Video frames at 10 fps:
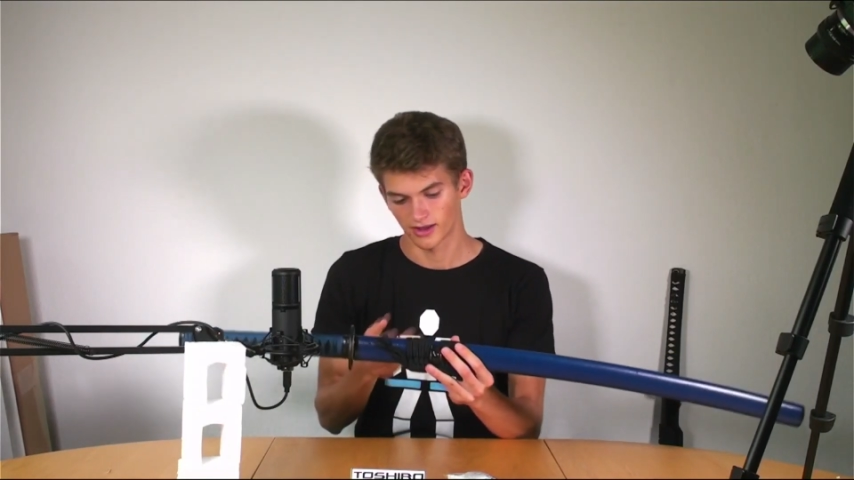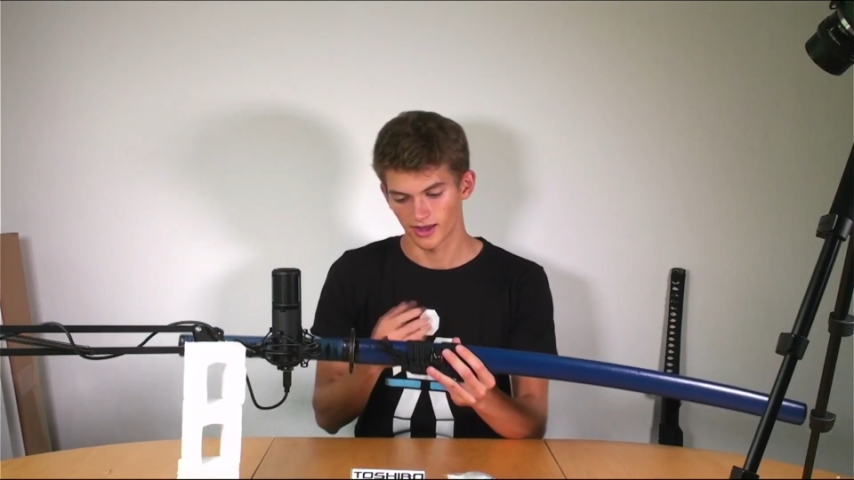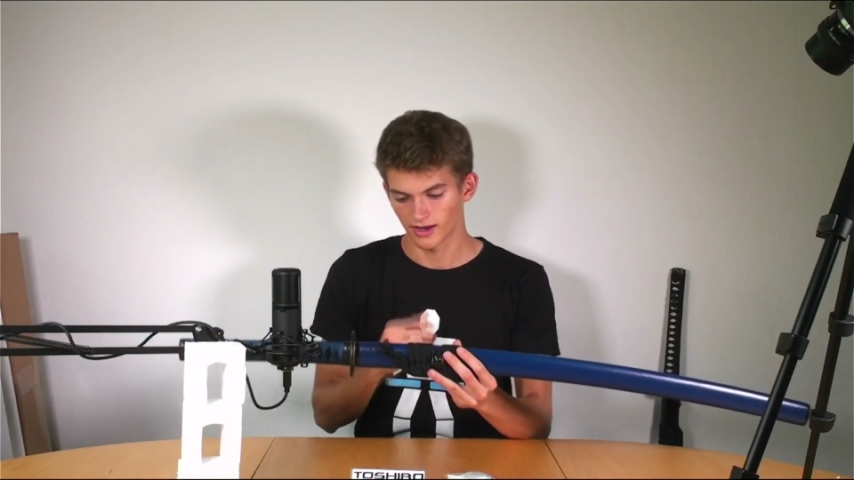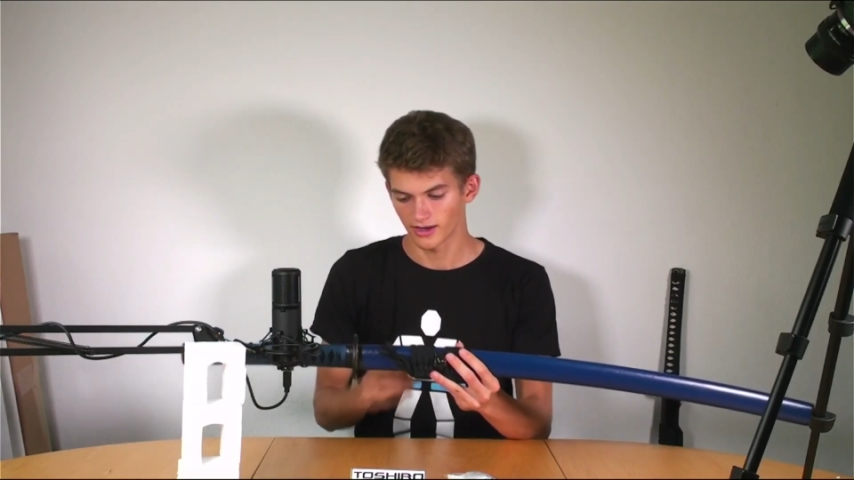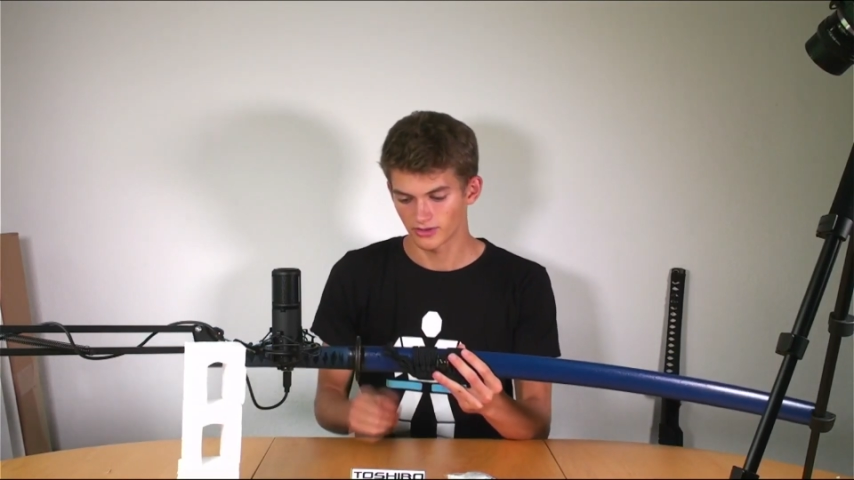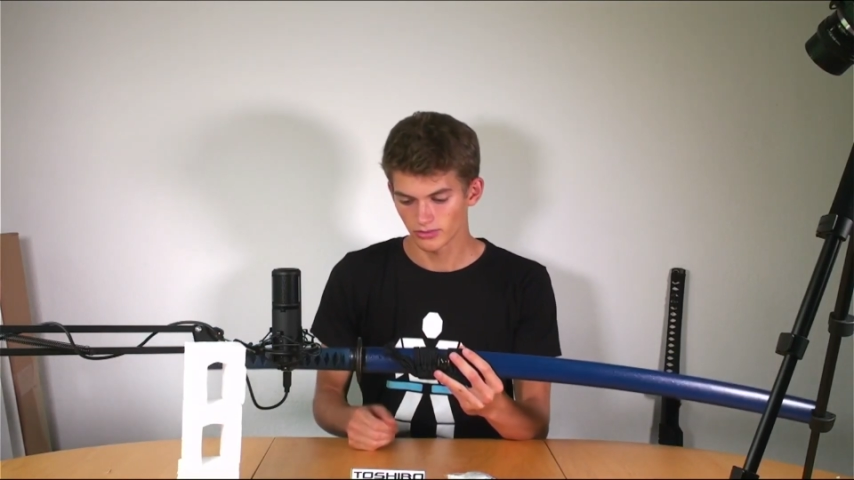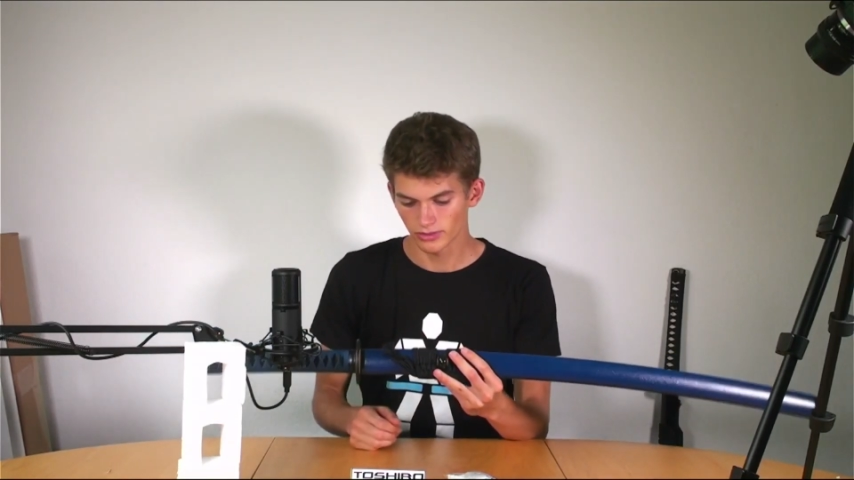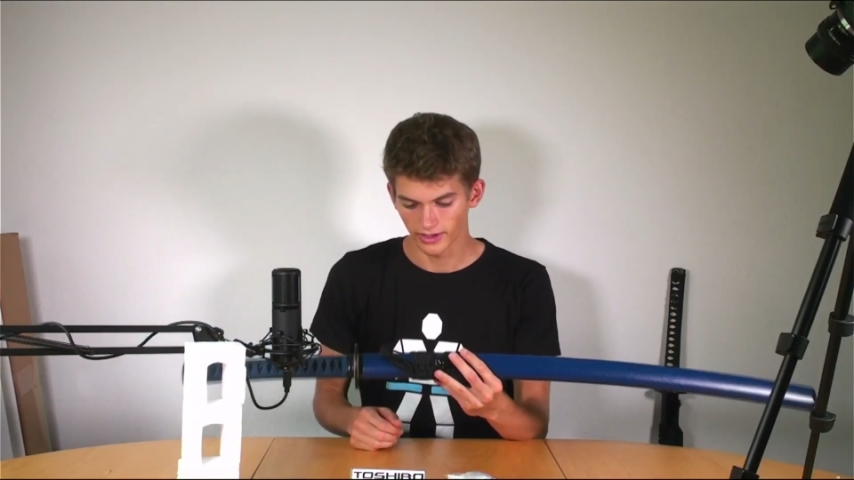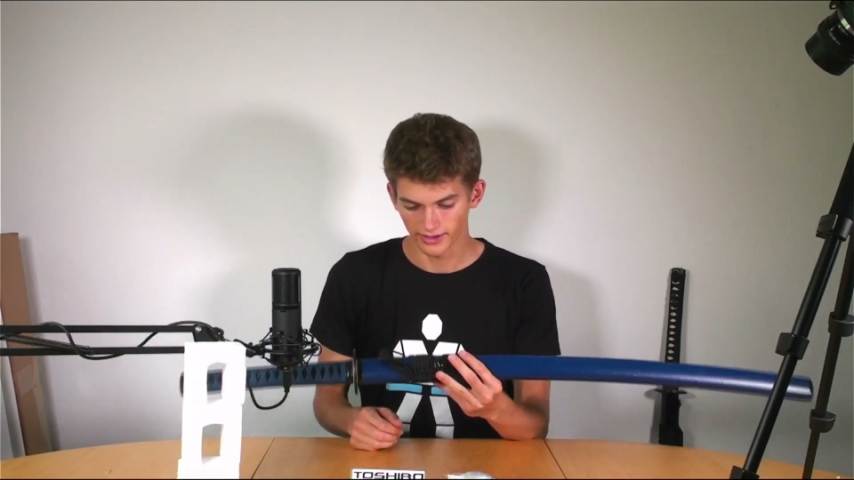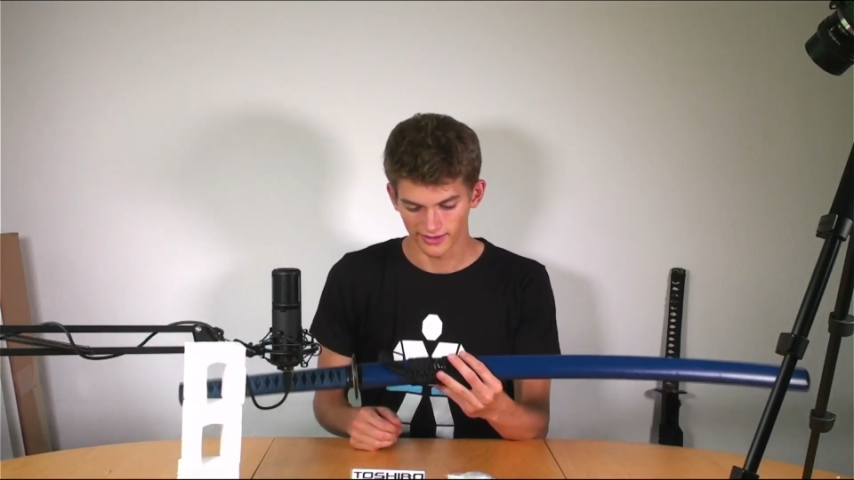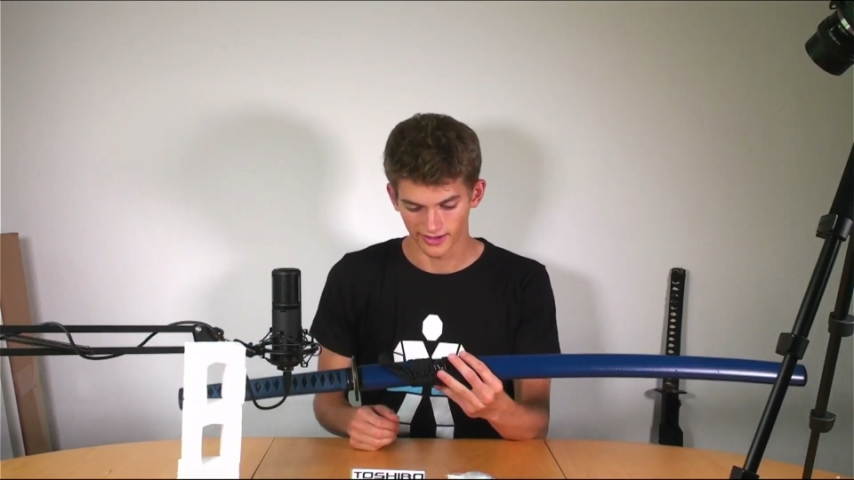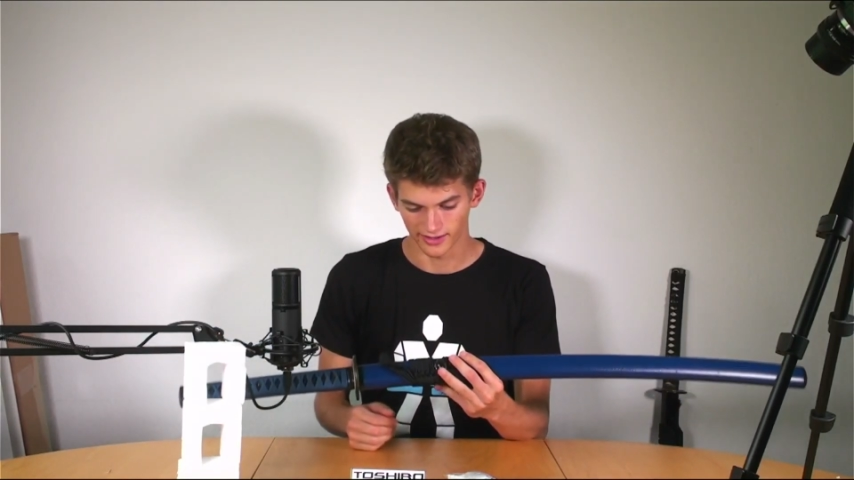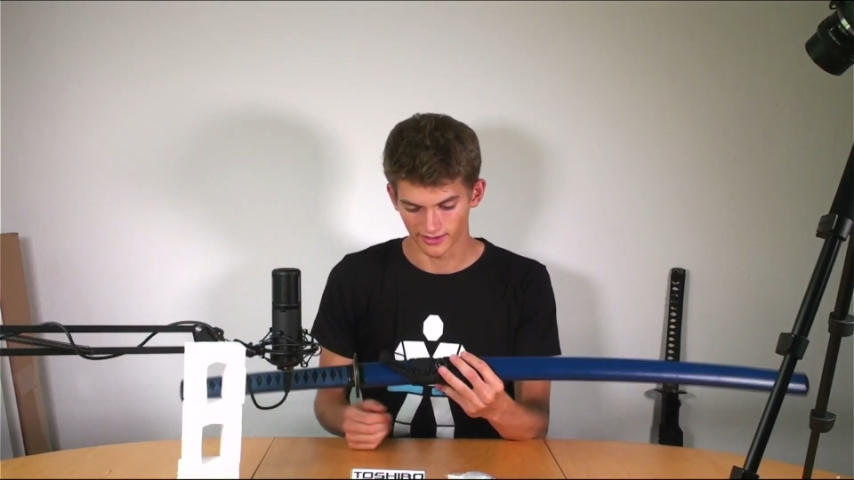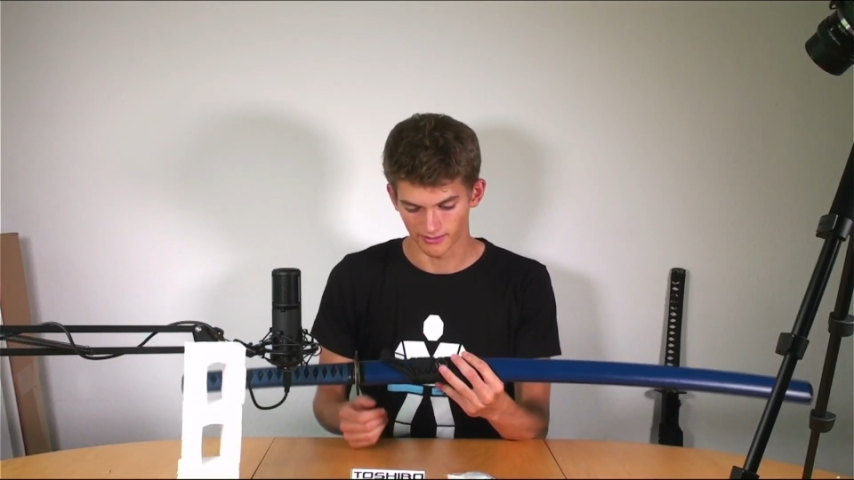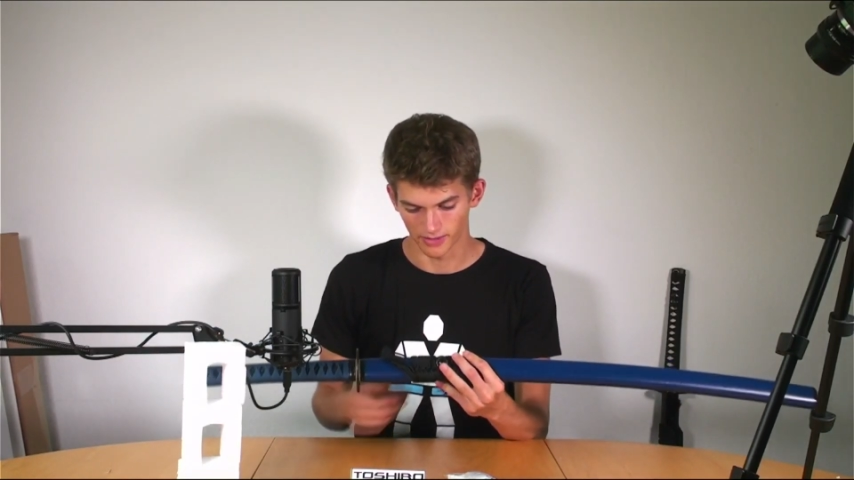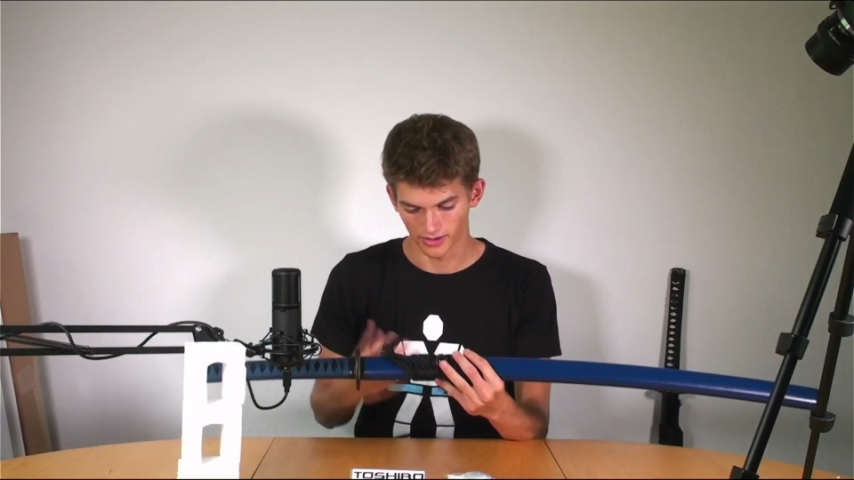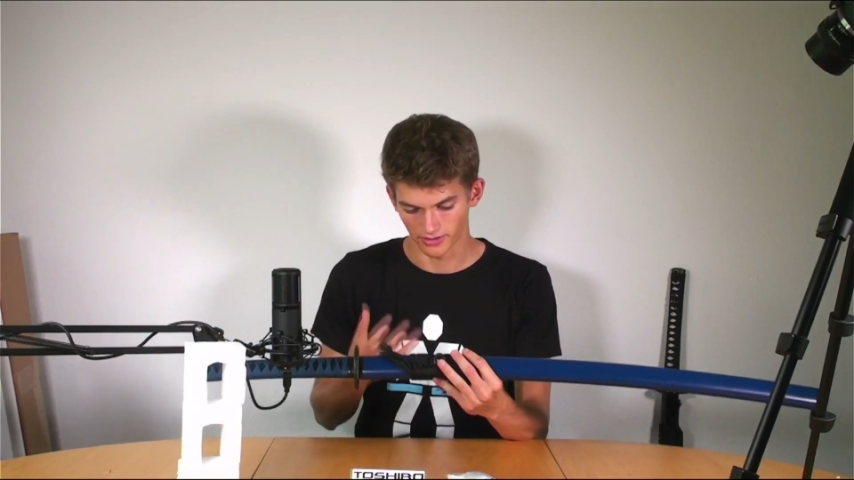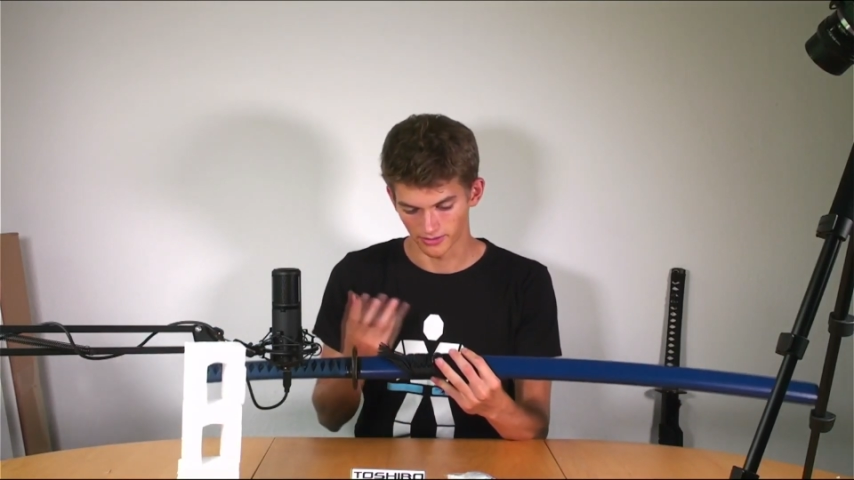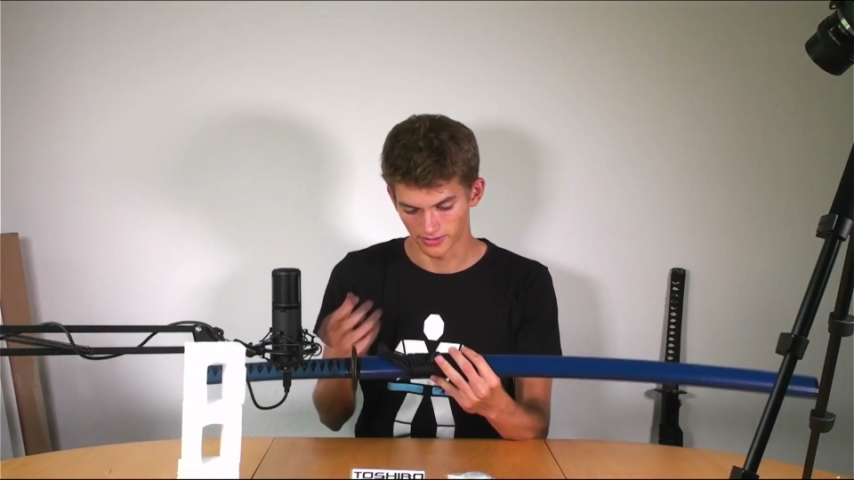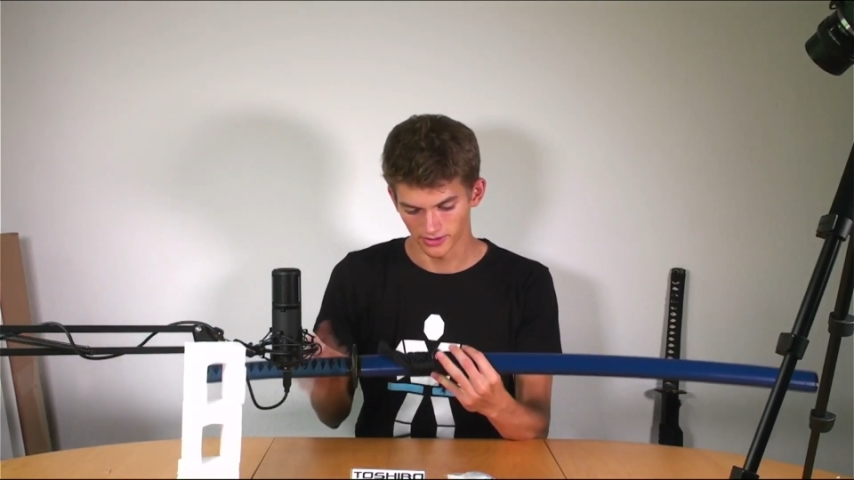And I do like that
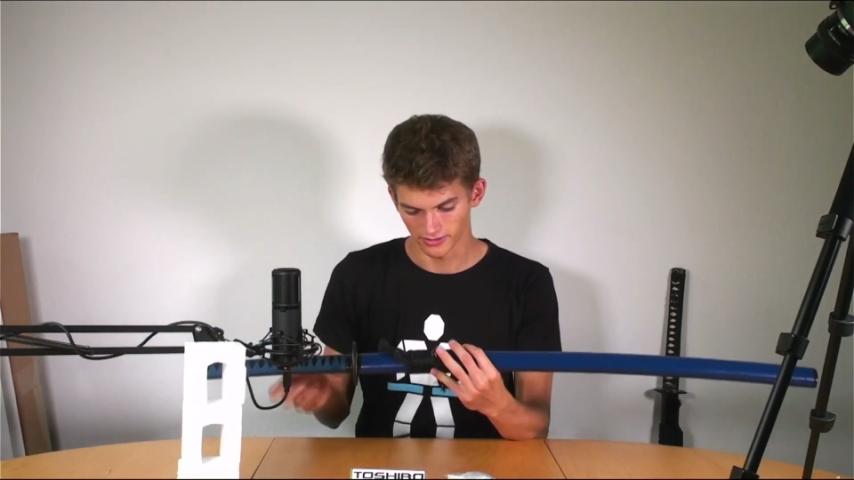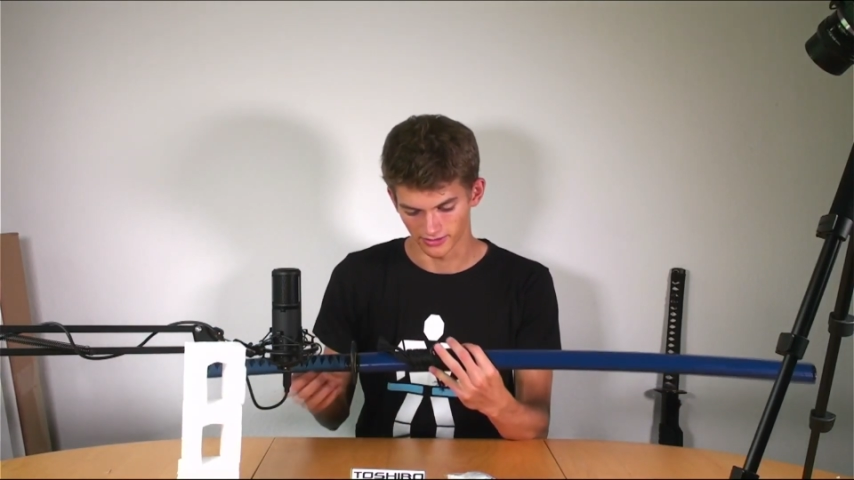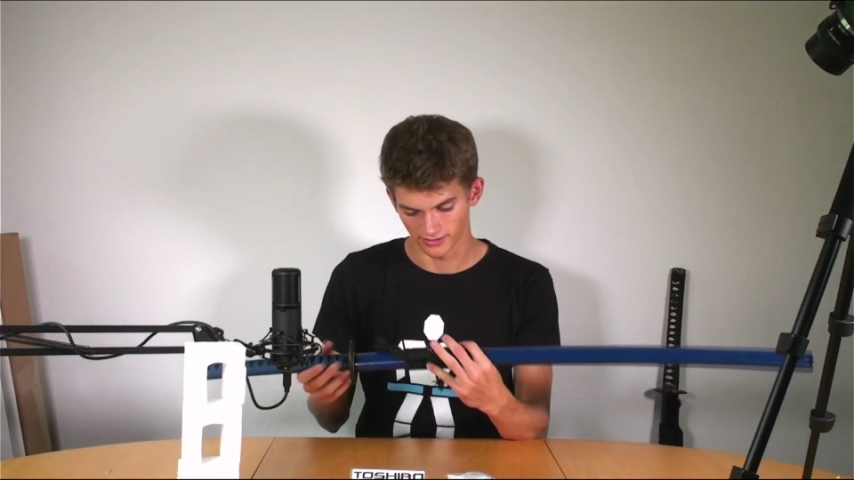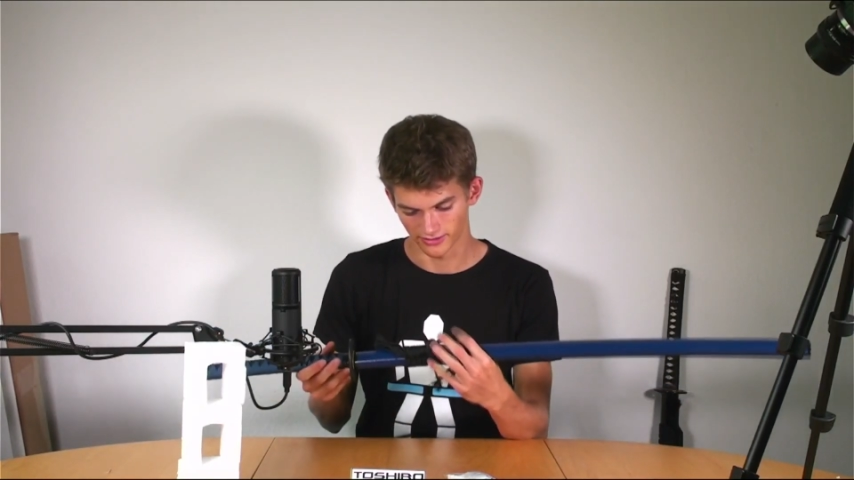modern appearance.